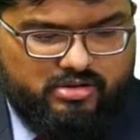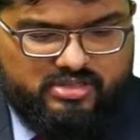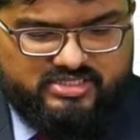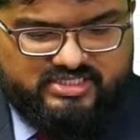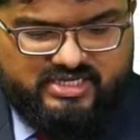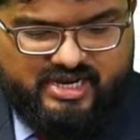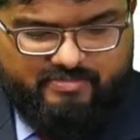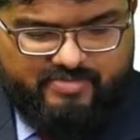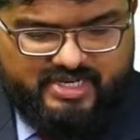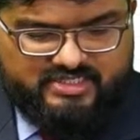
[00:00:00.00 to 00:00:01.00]
this is the
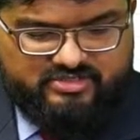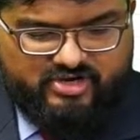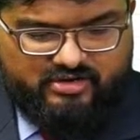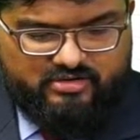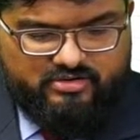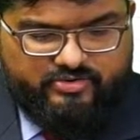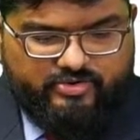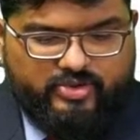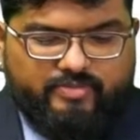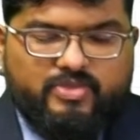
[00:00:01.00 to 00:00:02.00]
template strand,
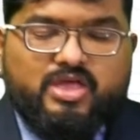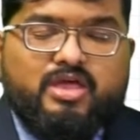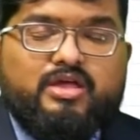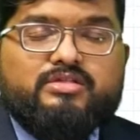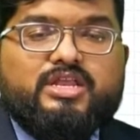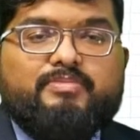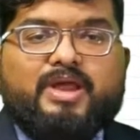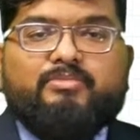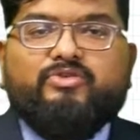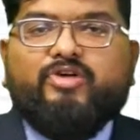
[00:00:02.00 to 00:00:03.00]
okay, 3'
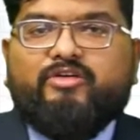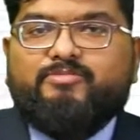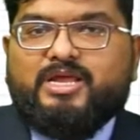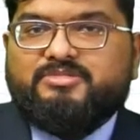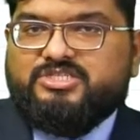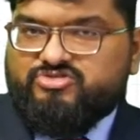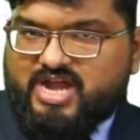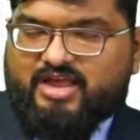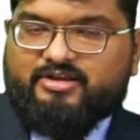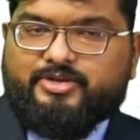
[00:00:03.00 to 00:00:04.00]
to 5'
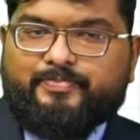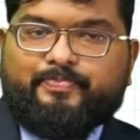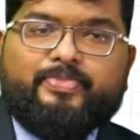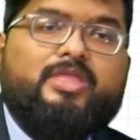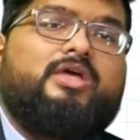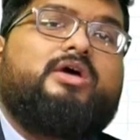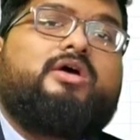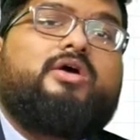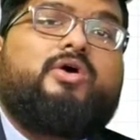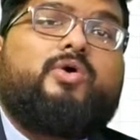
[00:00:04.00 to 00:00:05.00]
strand,
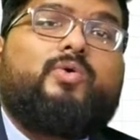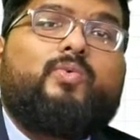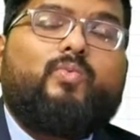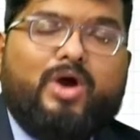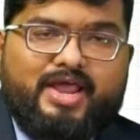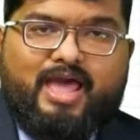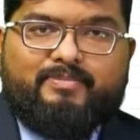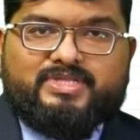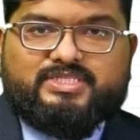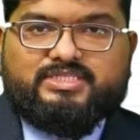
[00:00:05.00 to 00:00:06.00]
what
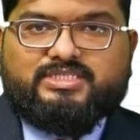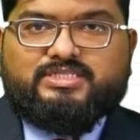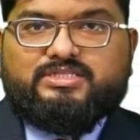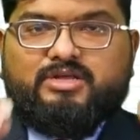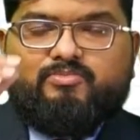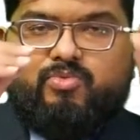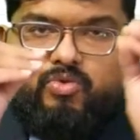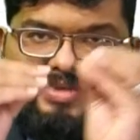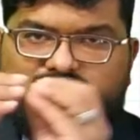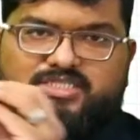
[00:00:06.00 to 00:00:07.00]
happens is, the
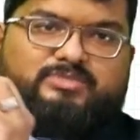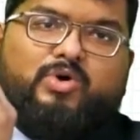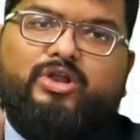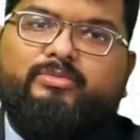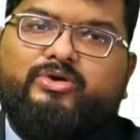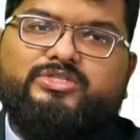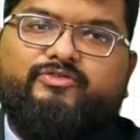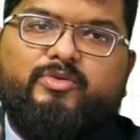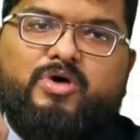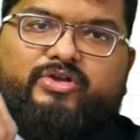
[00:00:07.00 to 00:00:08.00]
moment a small amount of
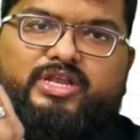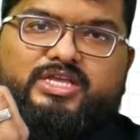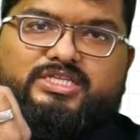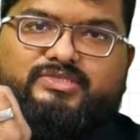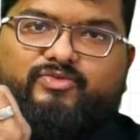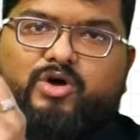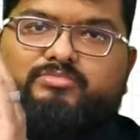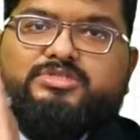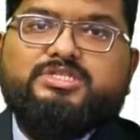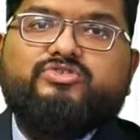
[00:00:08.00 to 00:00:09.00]
mRNA is
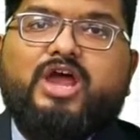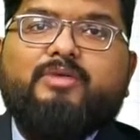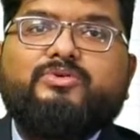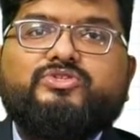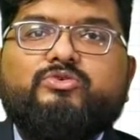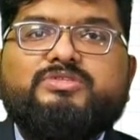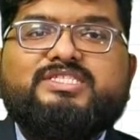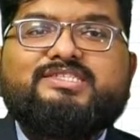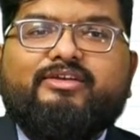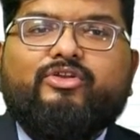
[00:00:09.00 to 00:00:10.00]
formed, ribosomes
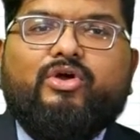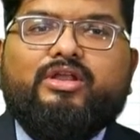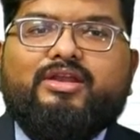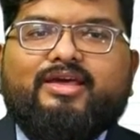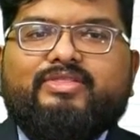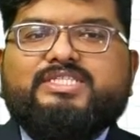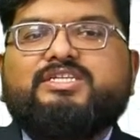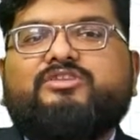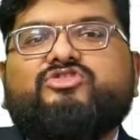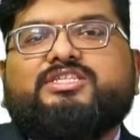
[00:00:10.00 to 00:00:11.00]
sit on it and they
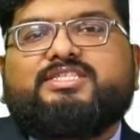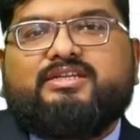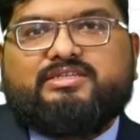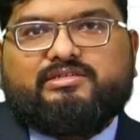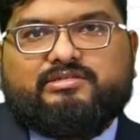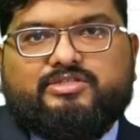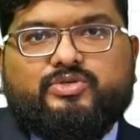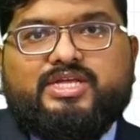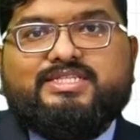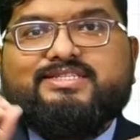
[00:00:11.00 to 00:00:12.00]
start translating it. So
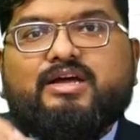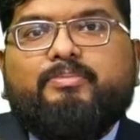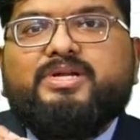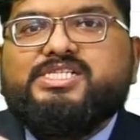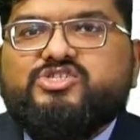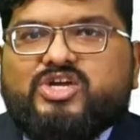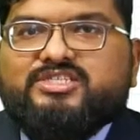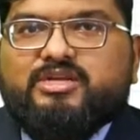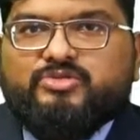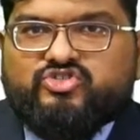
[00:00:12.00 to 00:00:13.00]
there is coupled
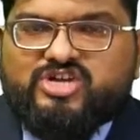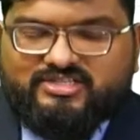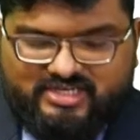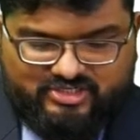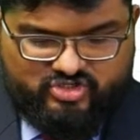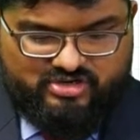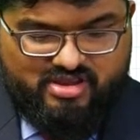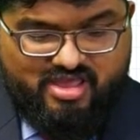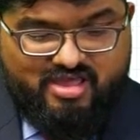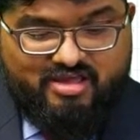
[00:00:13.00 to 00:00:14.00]
transcription translation.
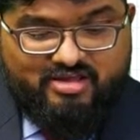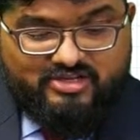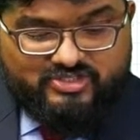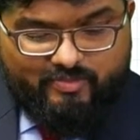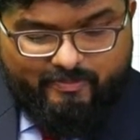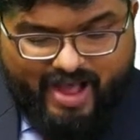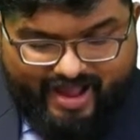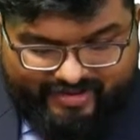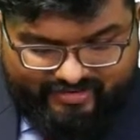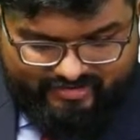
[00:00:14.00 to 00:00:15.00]
So
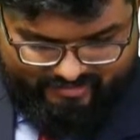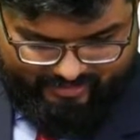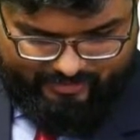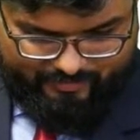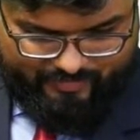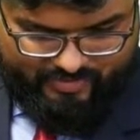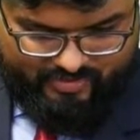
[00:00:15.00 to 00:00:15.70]
by the time